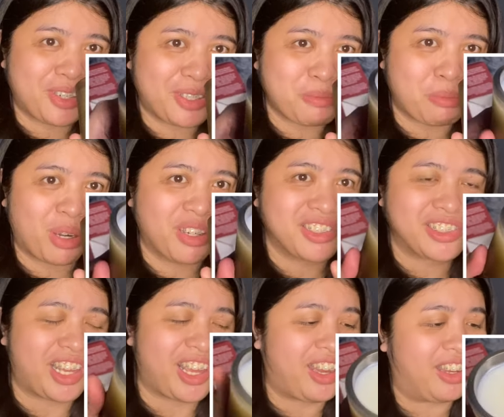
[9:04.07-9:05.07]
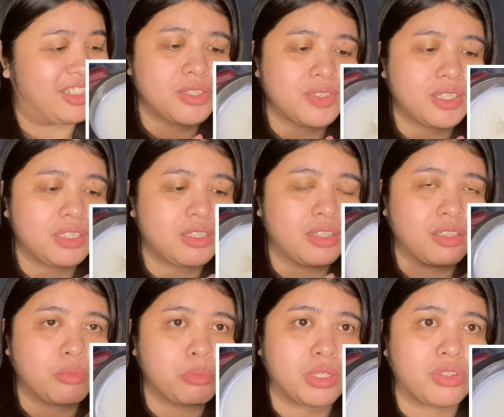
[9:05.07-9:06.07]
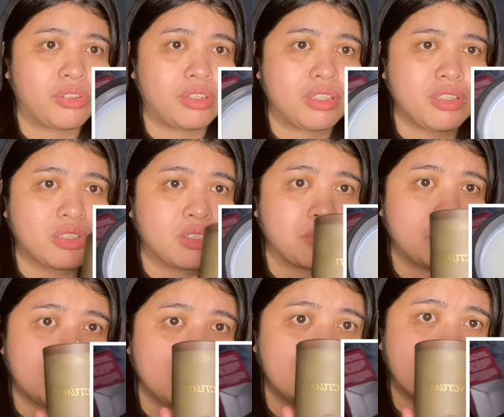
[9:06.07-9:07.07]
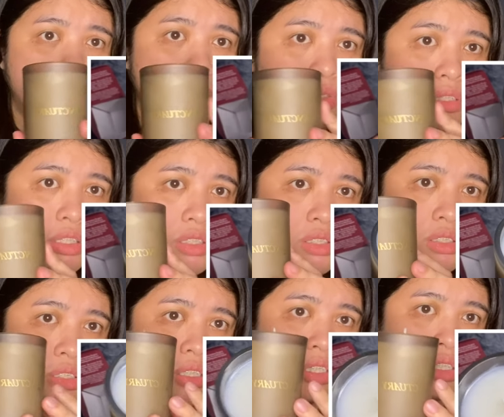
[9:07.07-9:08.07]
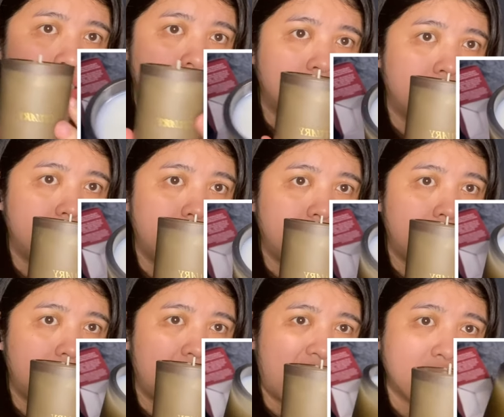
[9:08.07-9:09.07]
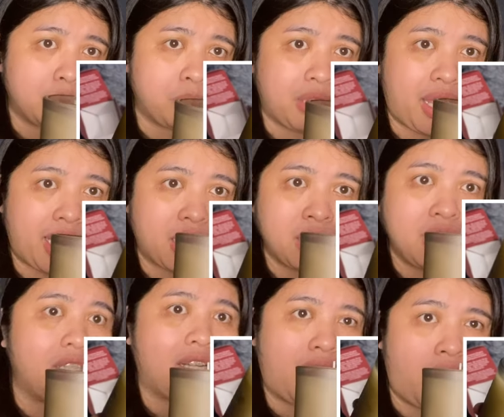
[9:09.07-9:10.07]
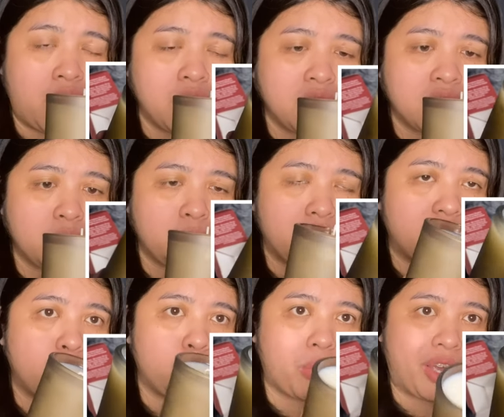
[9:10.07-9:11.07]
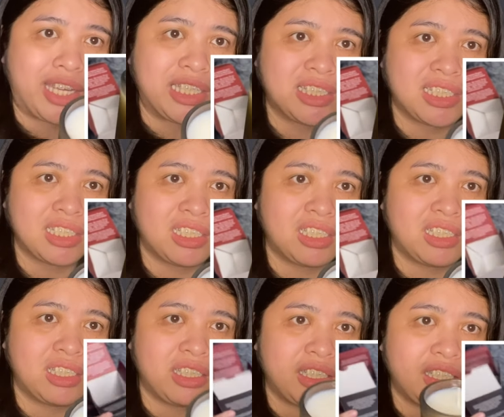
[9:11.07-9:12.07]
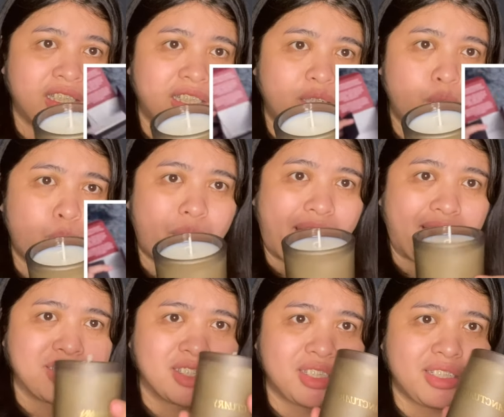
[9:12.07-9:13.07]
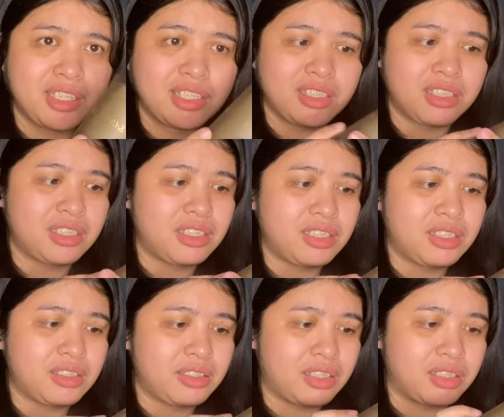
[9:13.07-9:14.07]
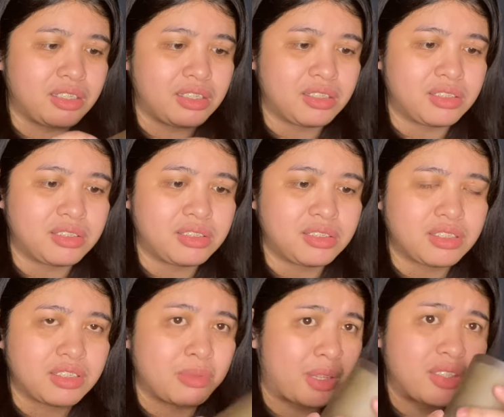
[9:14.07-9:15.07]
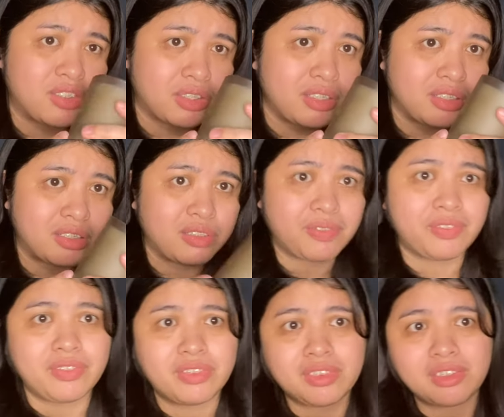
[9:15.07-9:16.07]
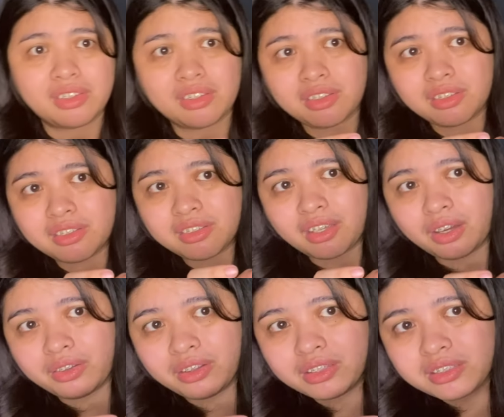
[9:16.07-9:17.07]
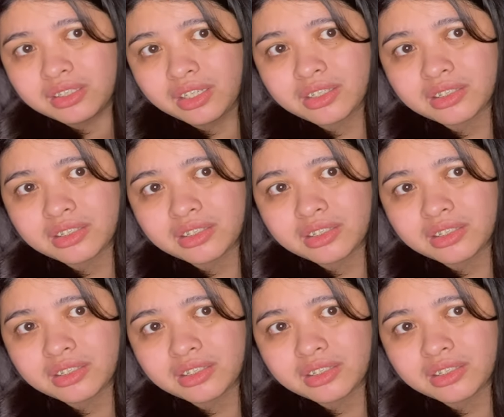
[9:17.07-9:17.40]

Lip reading: it burns out. Really nothing much on it. It's very simple. It has a black glass with white wax in it and smells good. So it looks like,